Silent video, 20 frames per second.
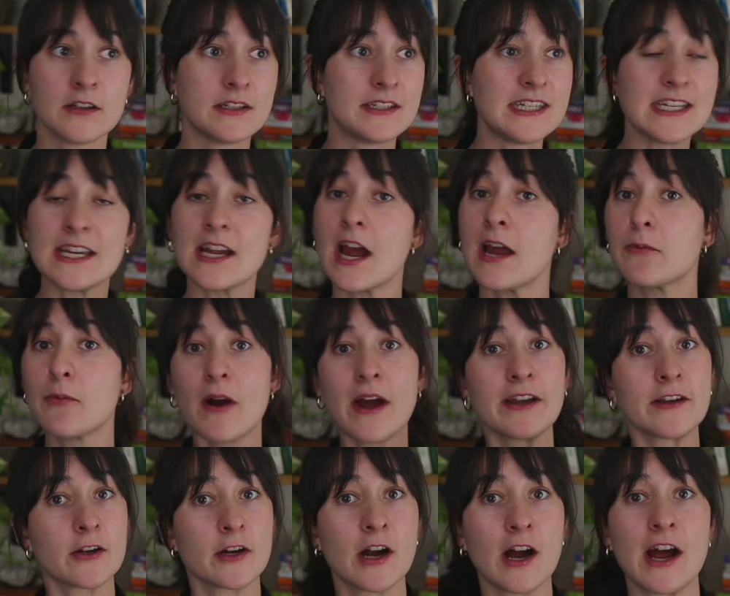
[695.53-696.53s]

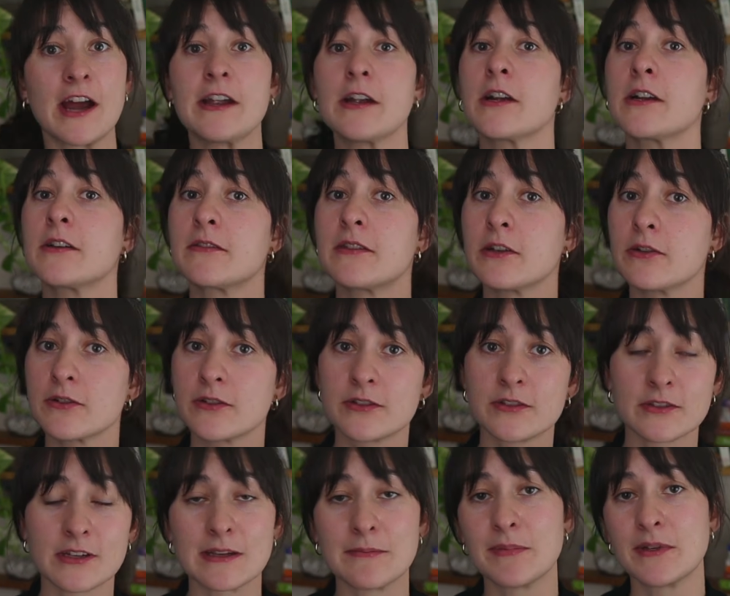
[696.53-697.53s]
DIY or hire.
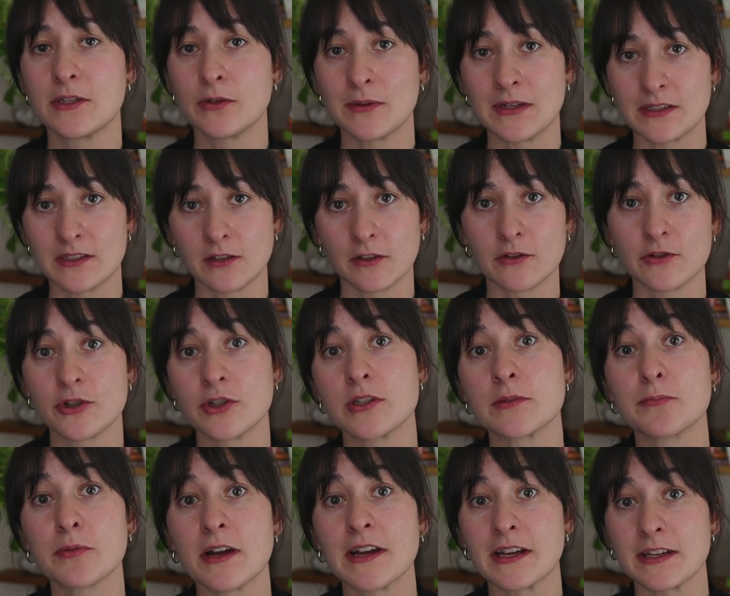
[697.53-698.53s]
There's in-between solutions.
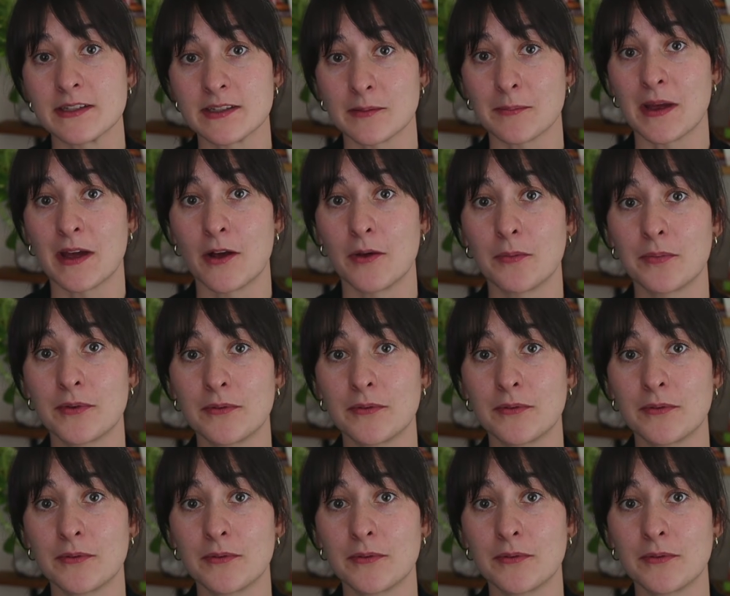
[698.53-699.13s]
Bring in some help.